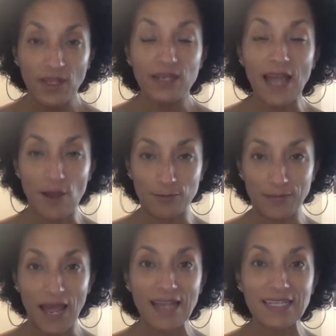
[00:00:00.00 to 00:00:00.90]
Now,
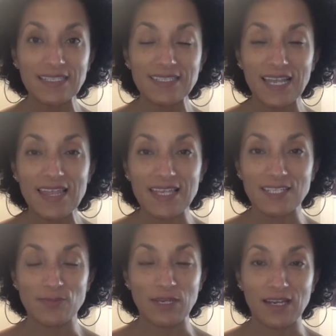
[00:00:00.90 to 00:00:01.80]
I can say this
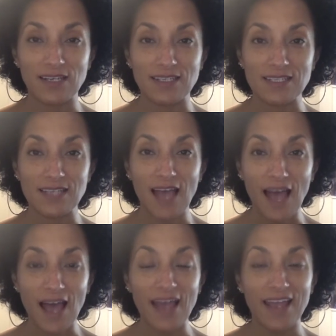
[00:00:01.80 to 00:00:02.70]
because
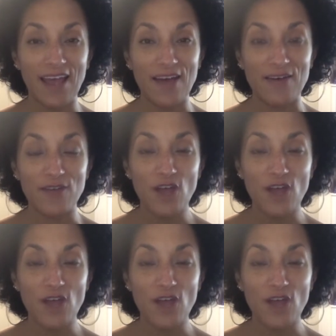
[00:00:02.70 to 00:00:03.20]
I have